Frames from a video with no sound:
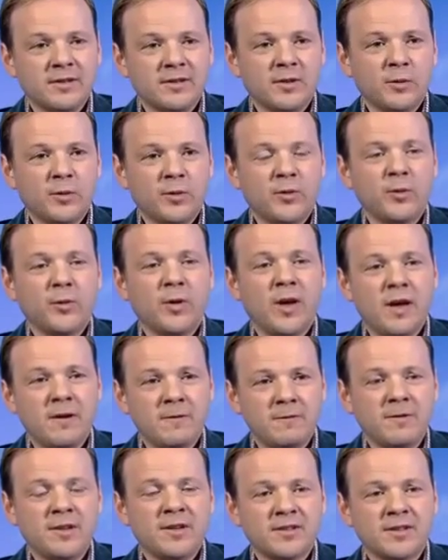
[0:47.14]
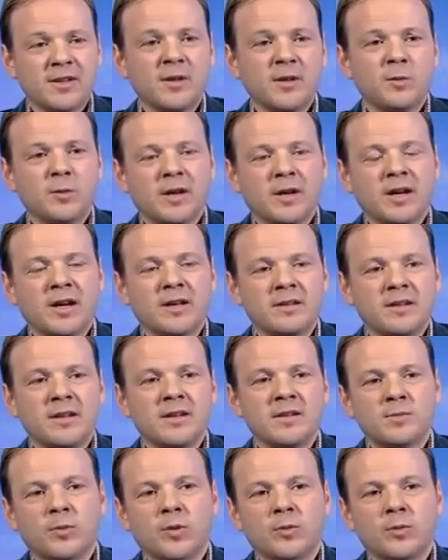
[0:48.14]
to go through every single
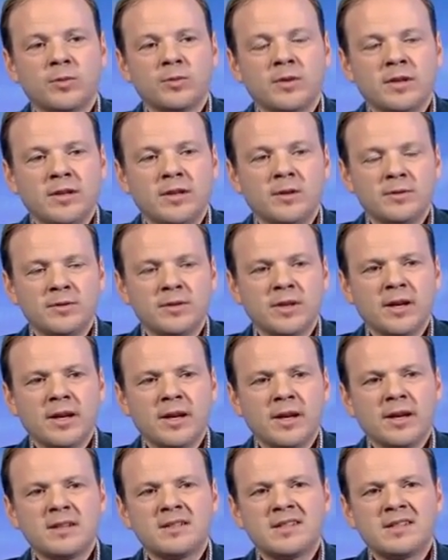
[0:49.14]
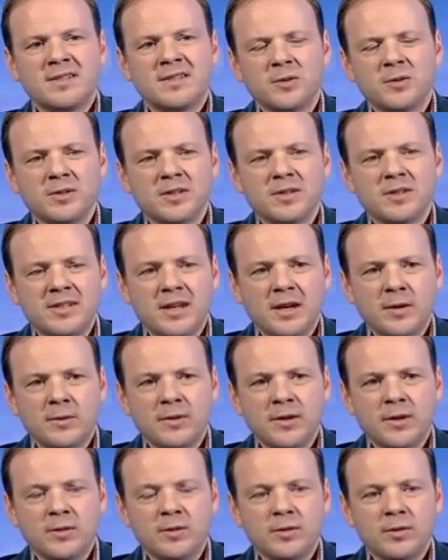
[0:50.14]
candidate's property deals, it's difficult to see how
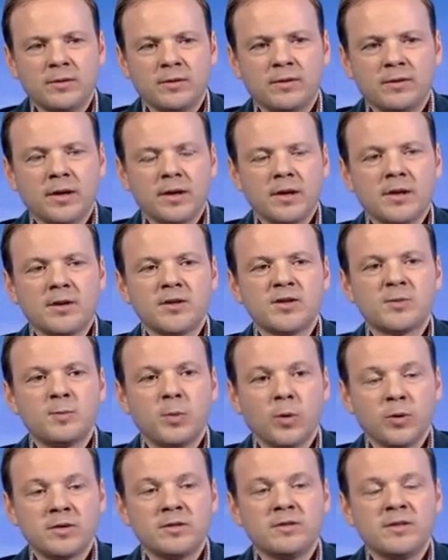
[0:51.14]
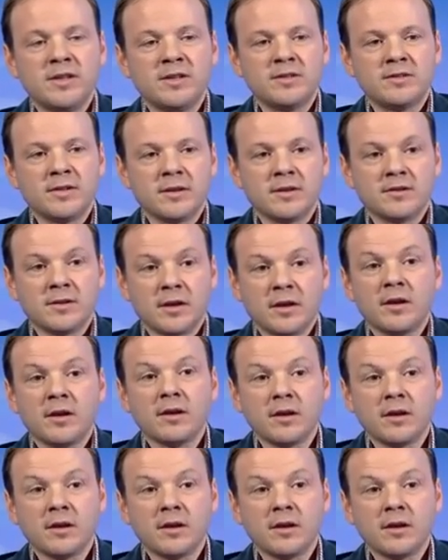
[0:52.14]
they could have spotted these things,